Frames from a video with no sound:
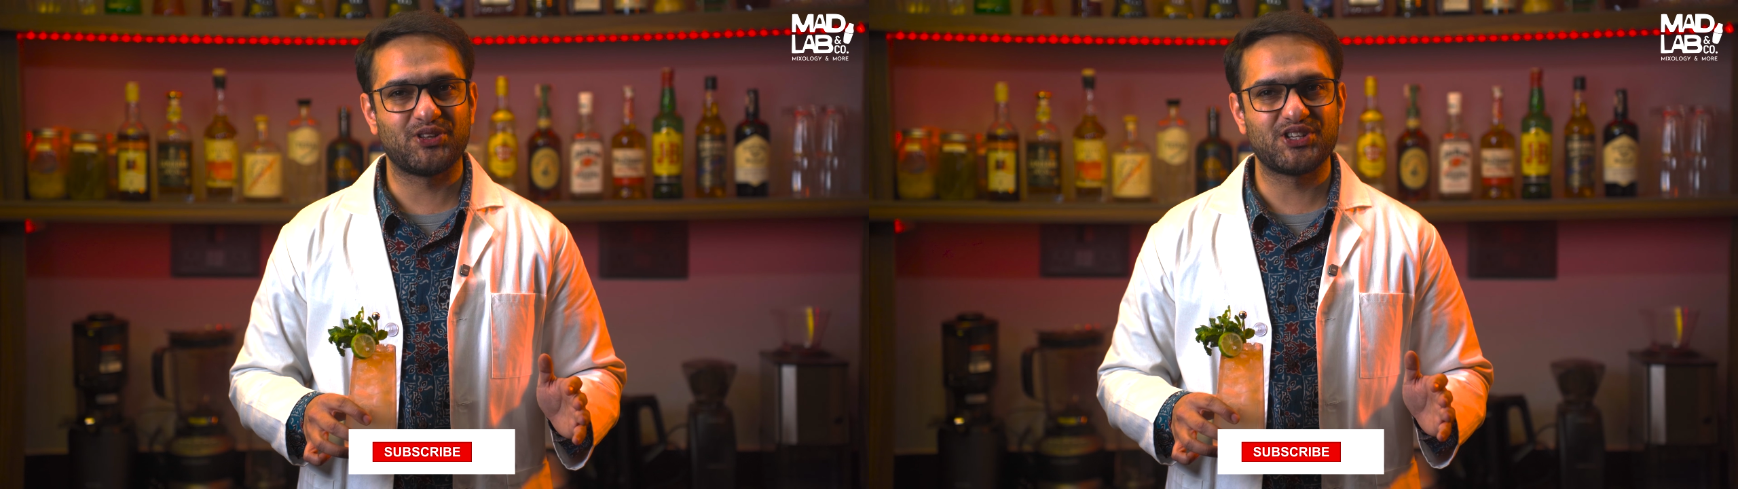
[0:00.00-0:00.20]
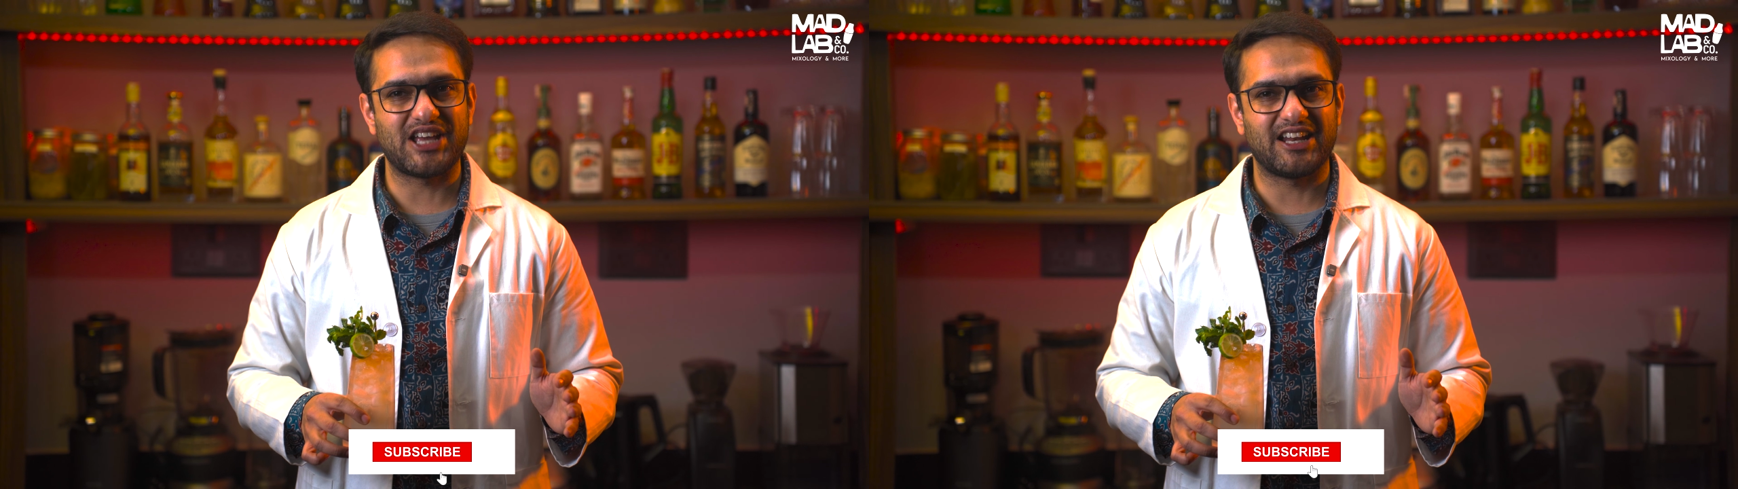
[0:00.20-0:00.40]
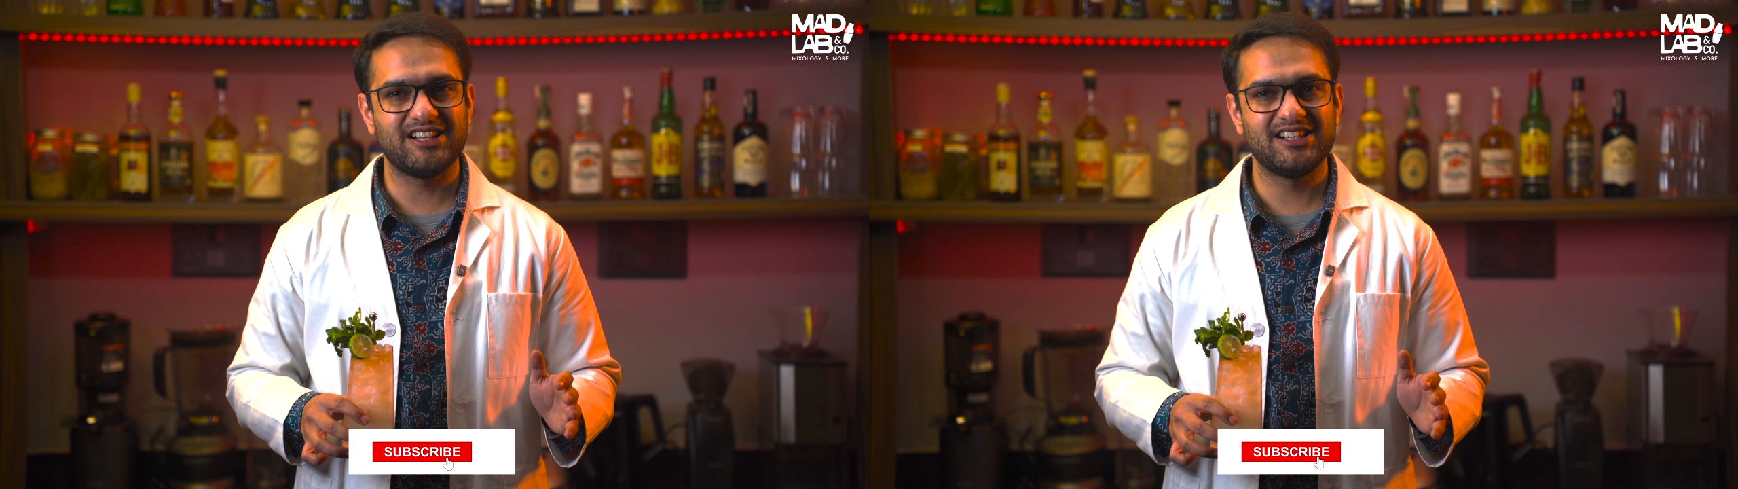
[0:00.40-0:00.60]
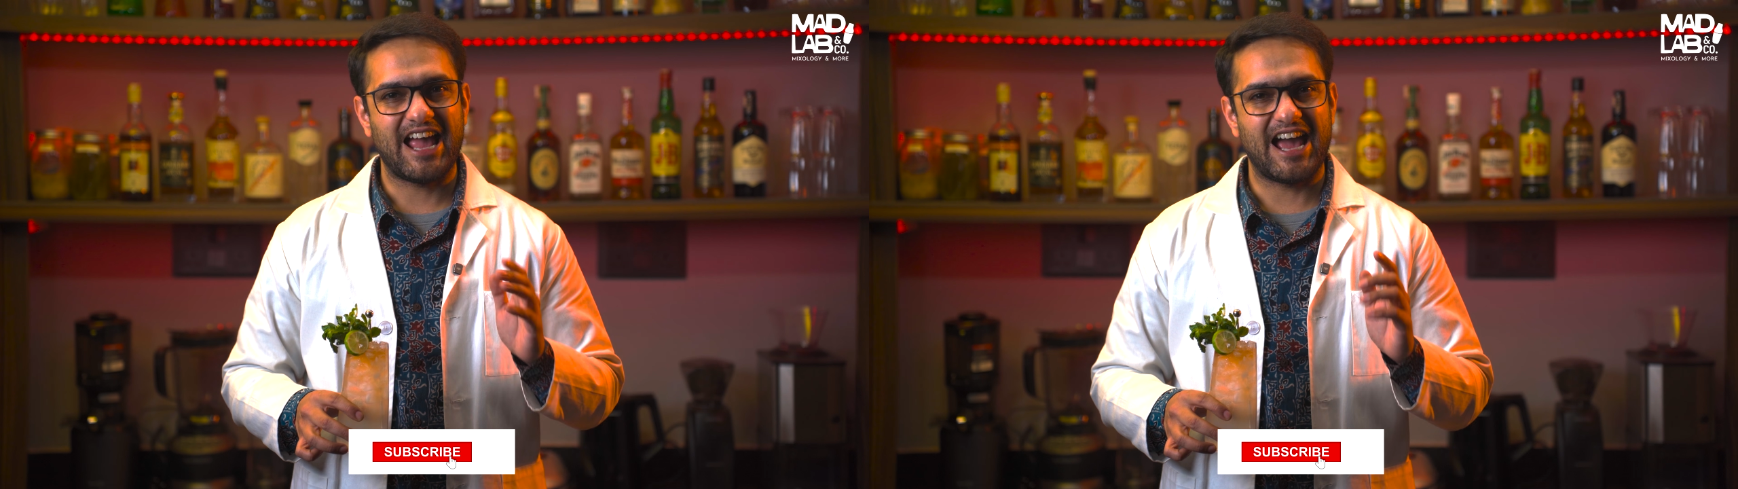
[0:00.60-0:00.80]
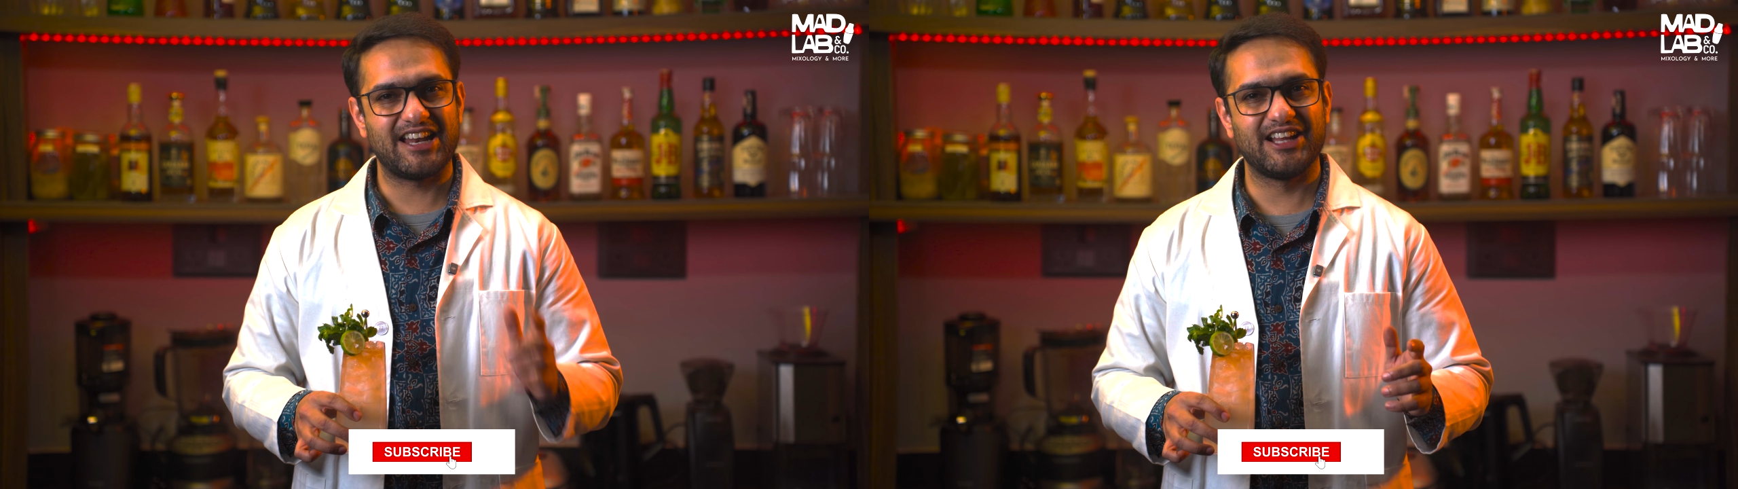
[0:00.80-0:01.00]
to the channel
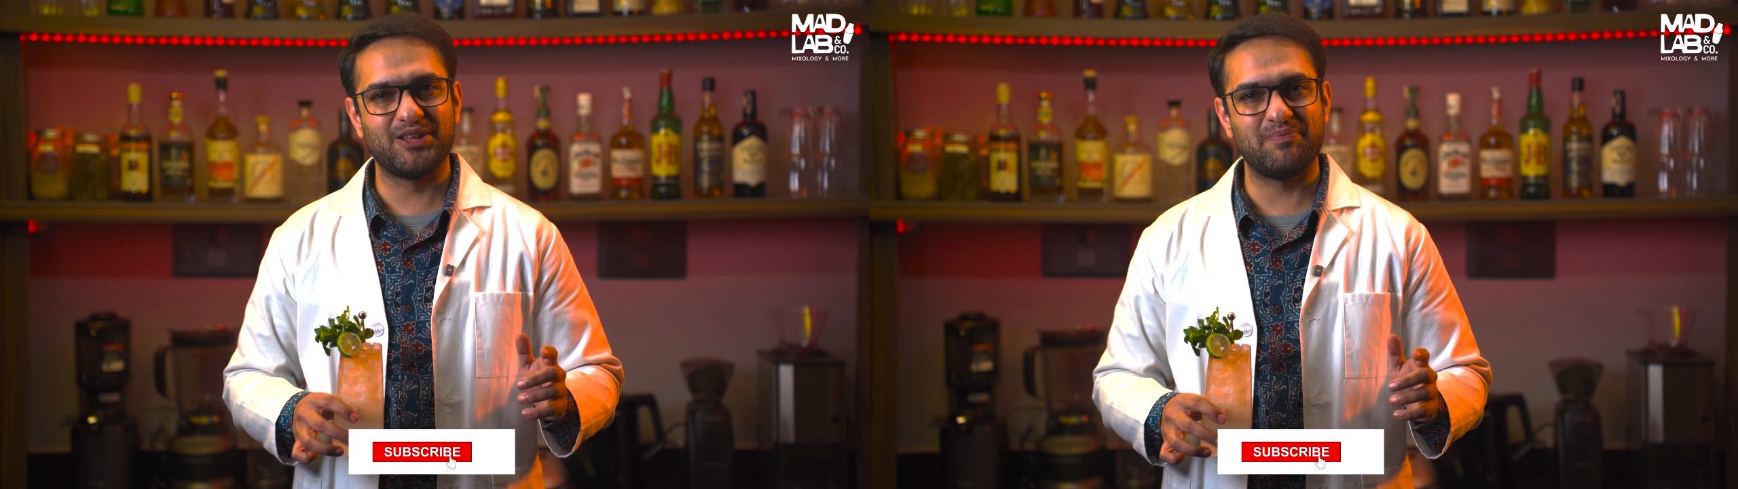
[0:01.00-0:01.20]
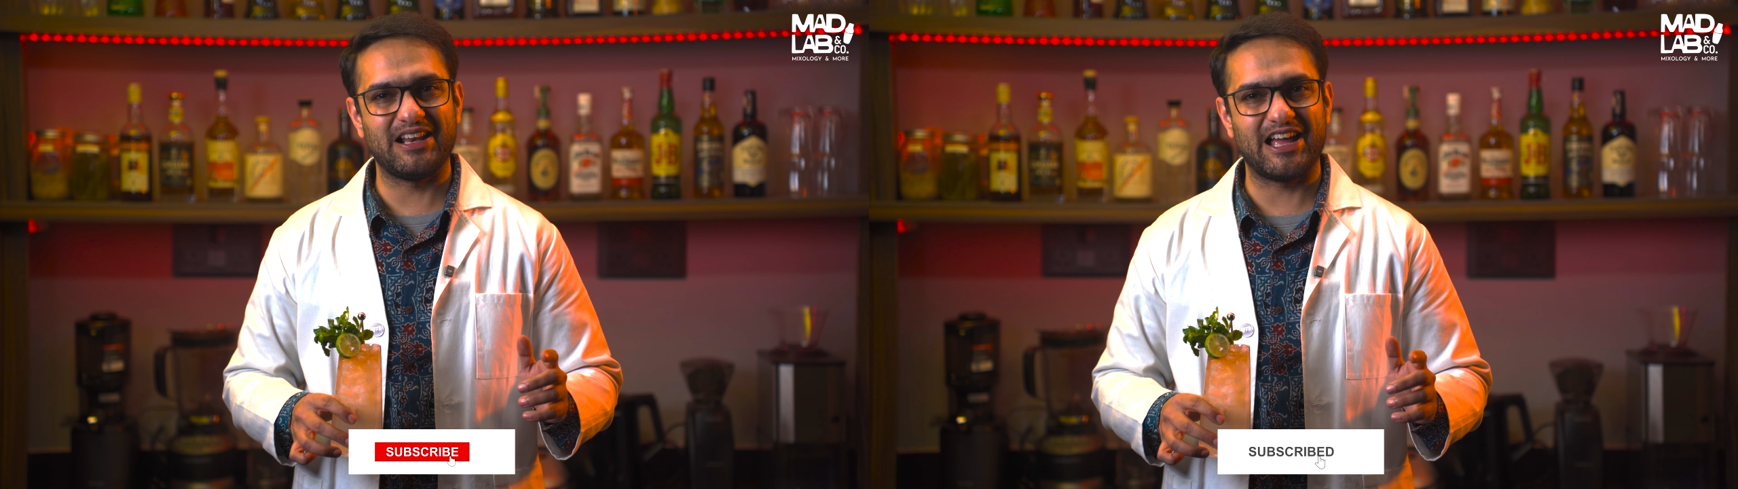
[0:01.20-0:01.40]
and hit the bell